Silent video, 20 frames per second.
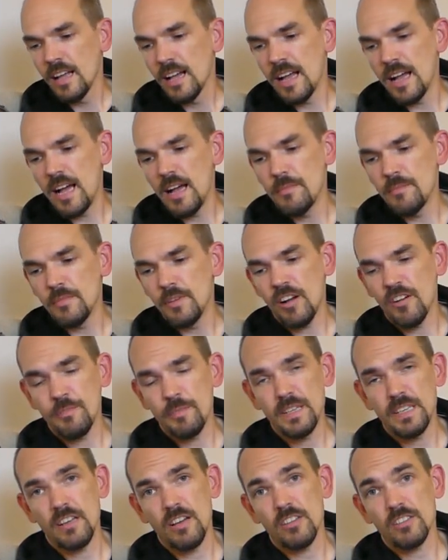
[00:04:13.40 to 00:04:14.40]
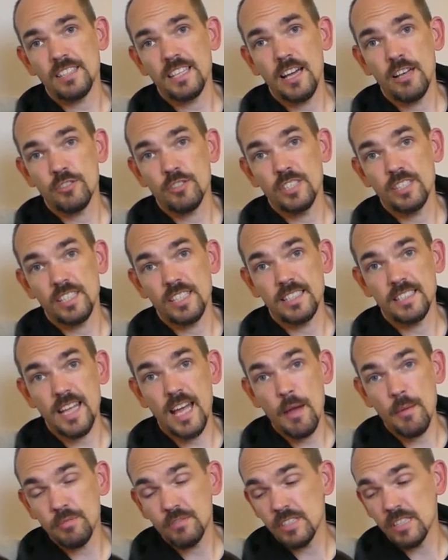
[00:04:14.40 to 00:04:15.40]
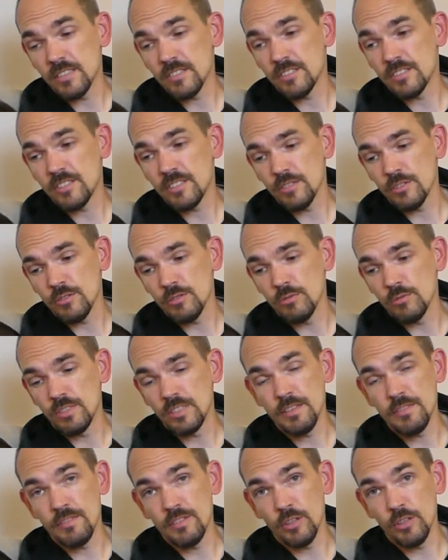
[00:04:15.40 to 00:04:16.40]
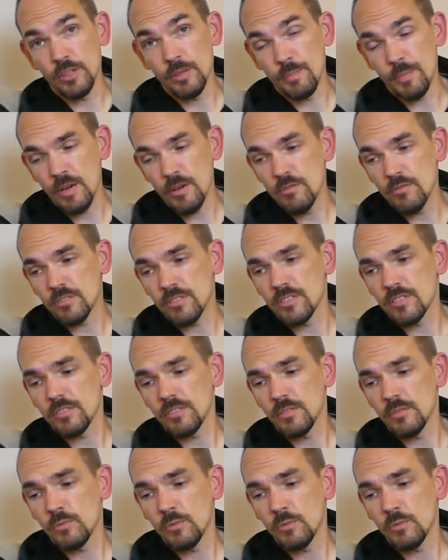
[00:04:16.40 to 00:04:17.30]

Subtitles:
I've been asked how she's adapted to living on the boat.